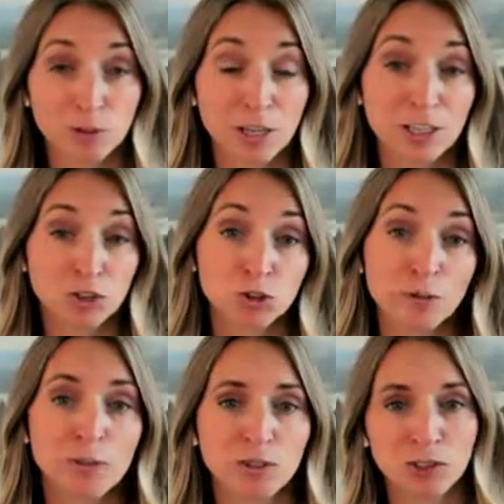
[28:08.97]

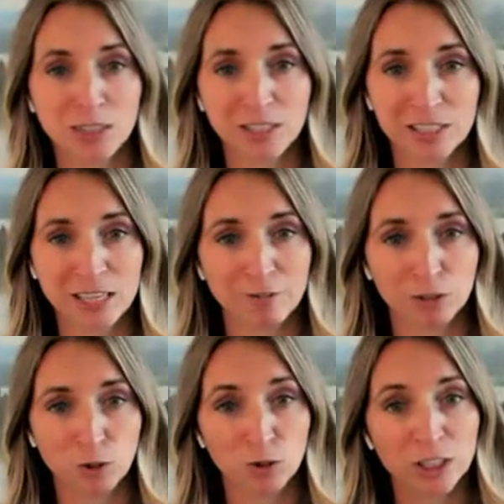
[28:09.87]
contributes to this
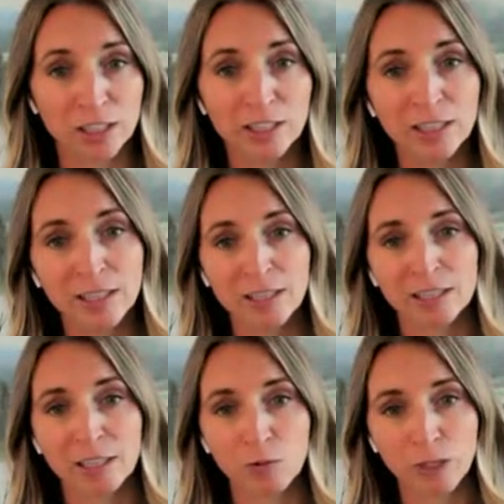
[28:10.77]
evolution
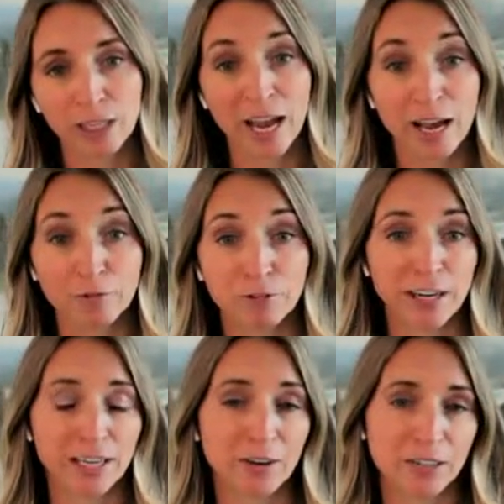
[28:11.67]
that we have
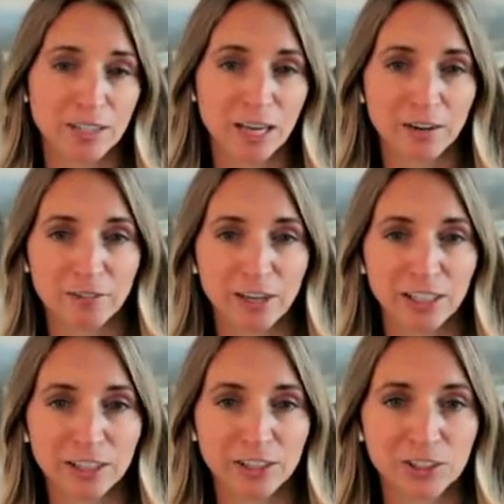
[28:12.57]
right now inside of our
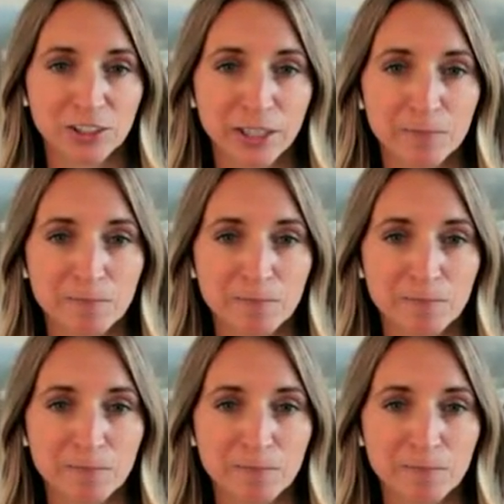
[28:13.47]
industry.